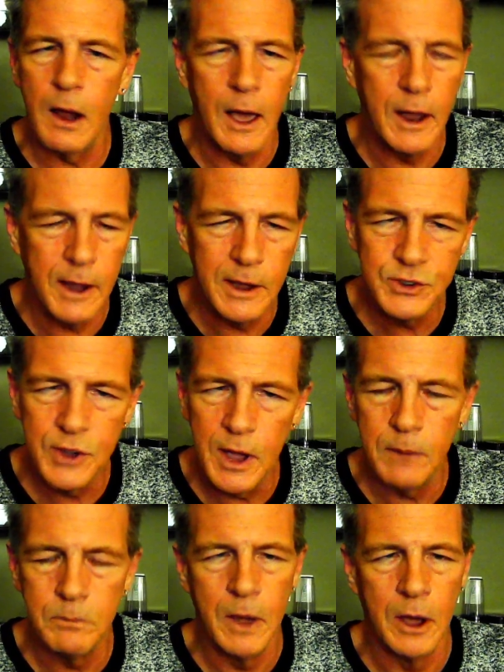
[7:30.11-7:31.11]
like I
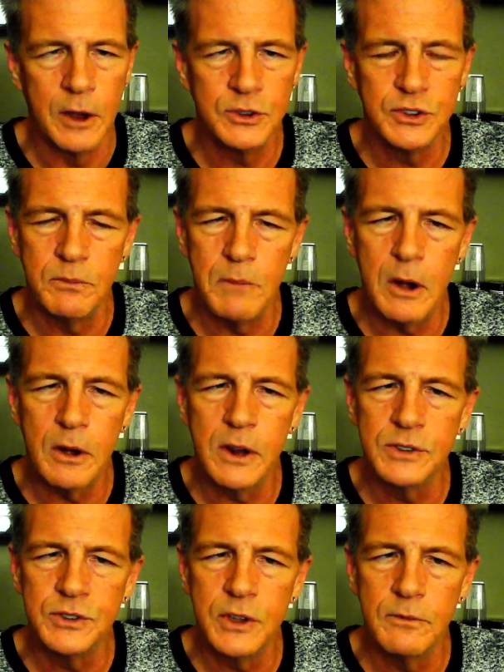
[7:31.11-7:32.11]
said, millions of
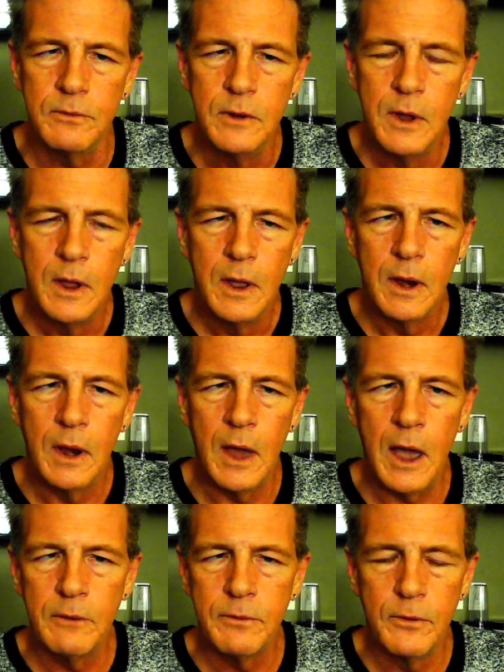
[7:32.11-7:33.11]
Americans in
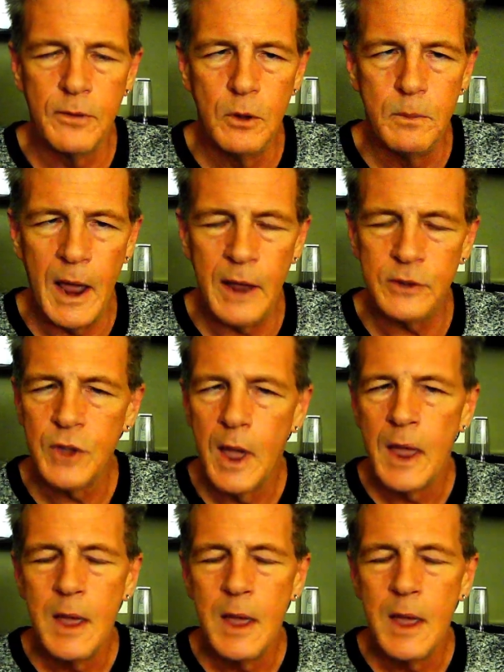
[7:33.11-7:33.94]
line for food banks.